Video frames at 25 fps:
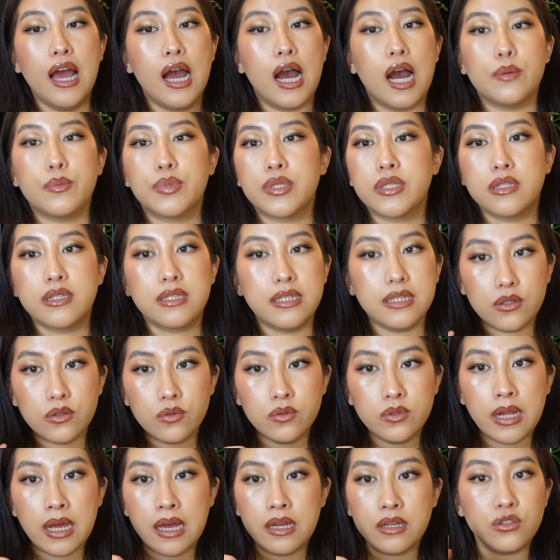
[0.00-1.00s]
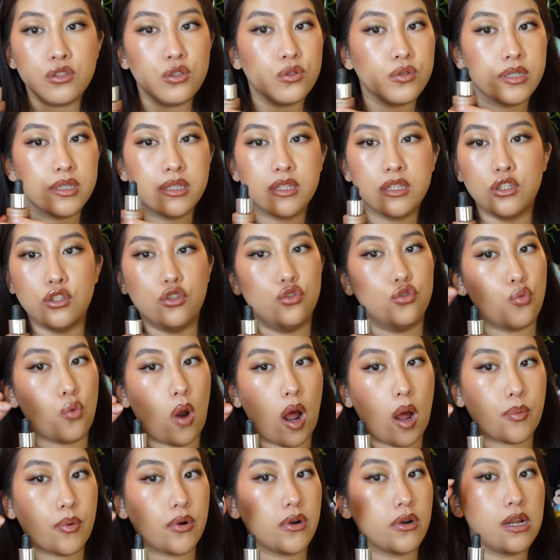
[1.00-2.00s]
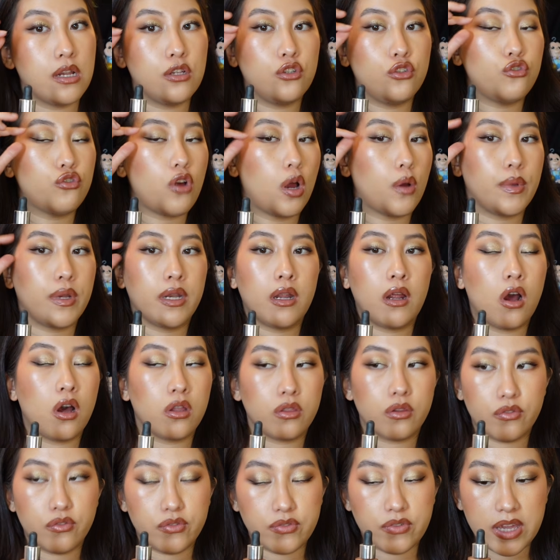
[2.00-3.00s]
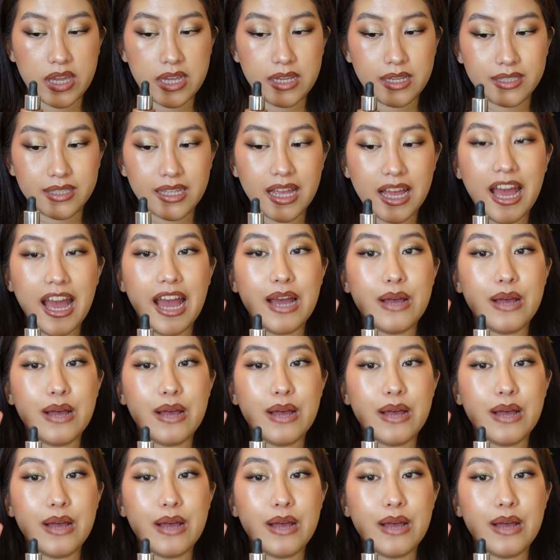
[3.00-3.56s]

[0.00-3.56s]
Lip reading: I'm still not using the dropper and dropping it on the face.